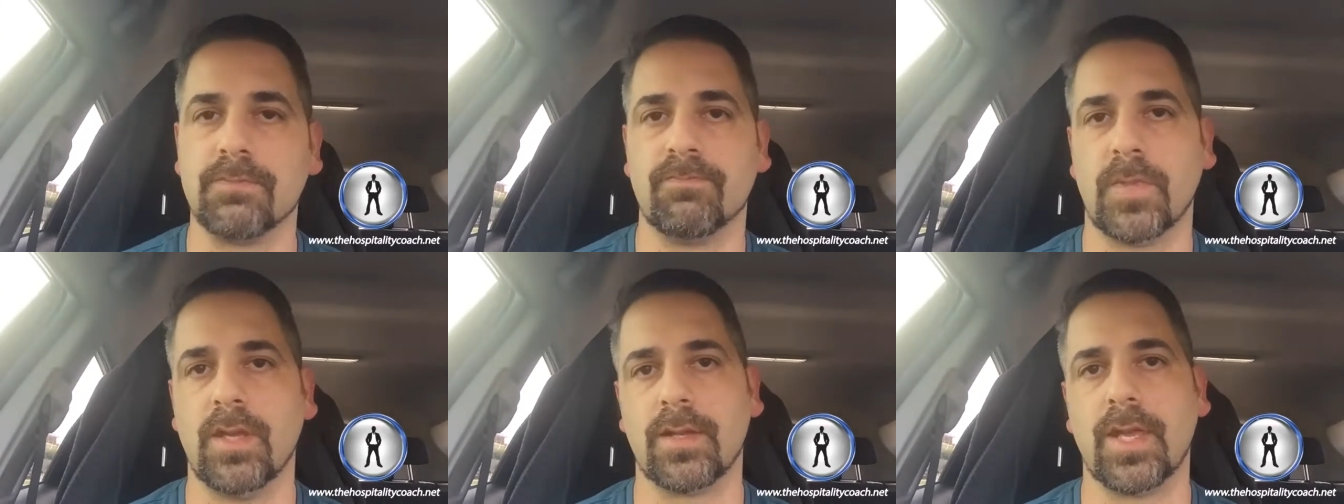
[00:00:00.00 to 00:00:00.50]

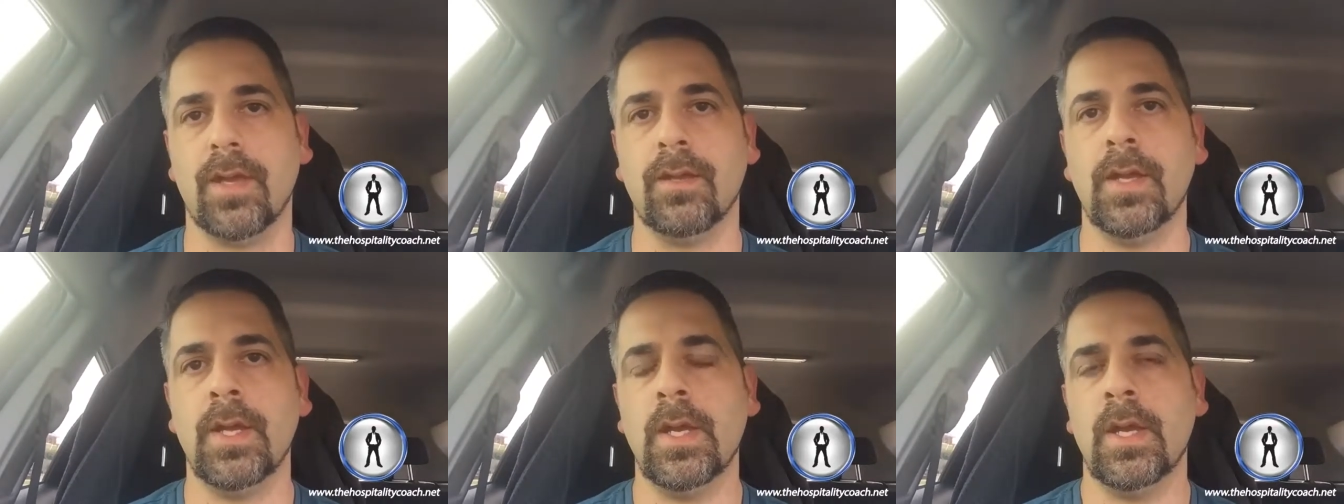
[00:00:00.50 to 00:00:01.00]
Okay,
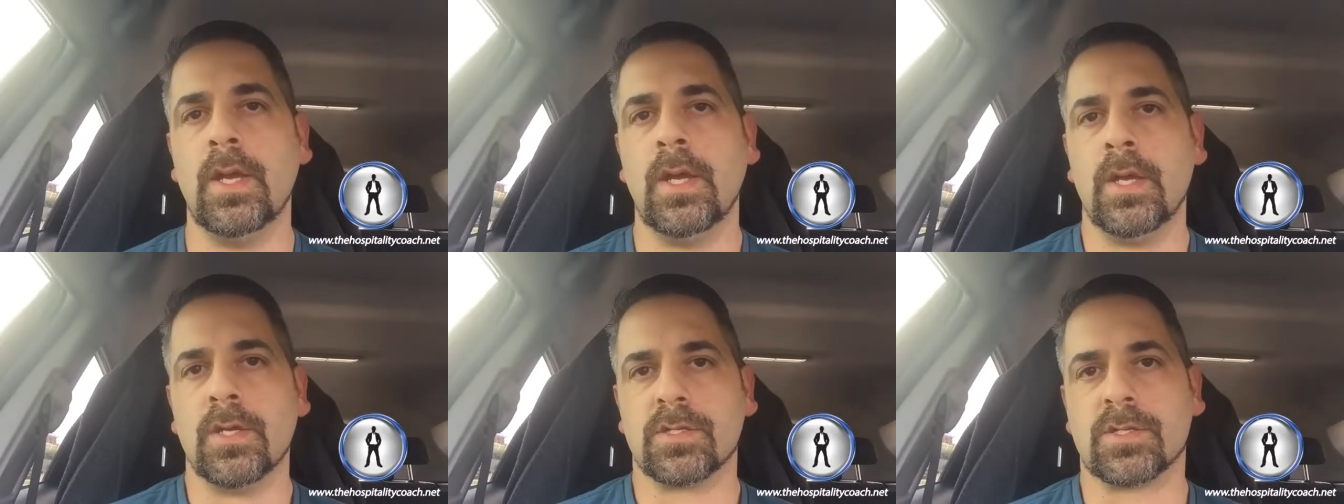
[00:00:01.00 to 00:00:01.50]

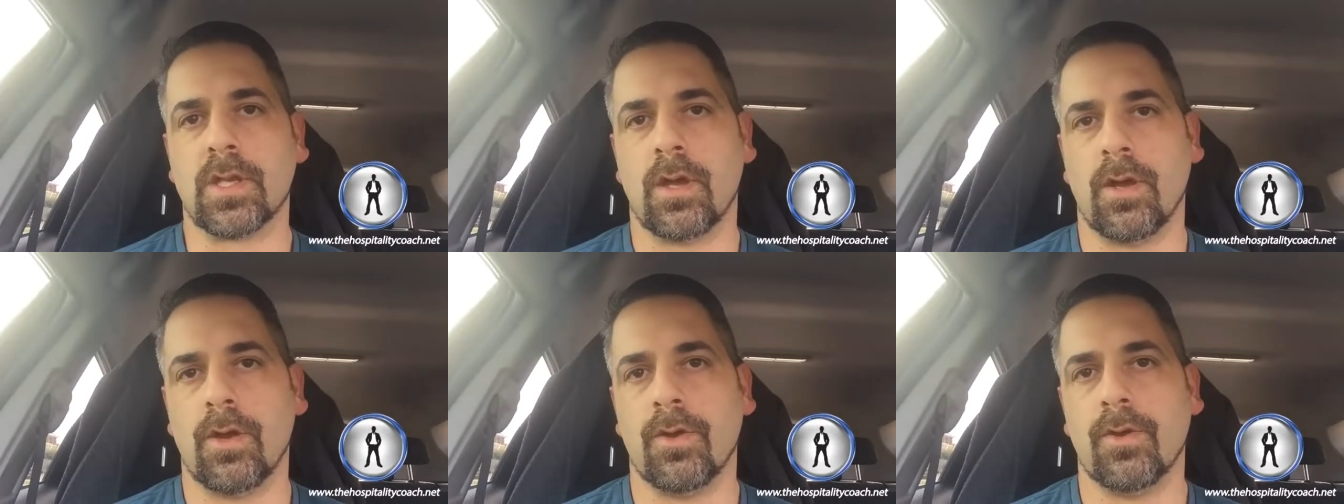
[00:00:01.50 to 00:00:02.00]

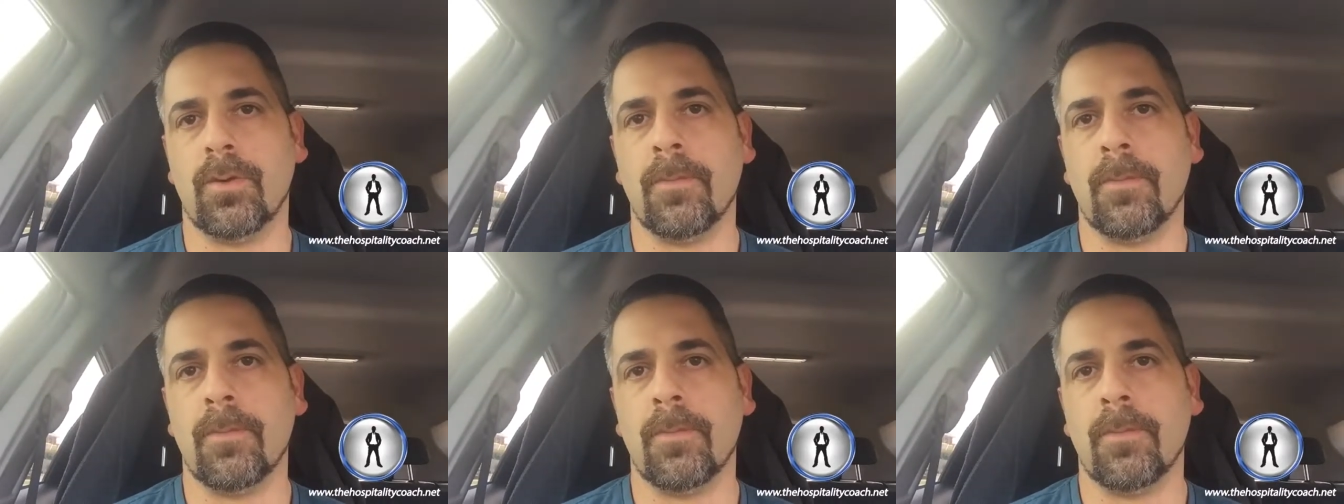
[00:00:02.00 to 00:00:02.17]
so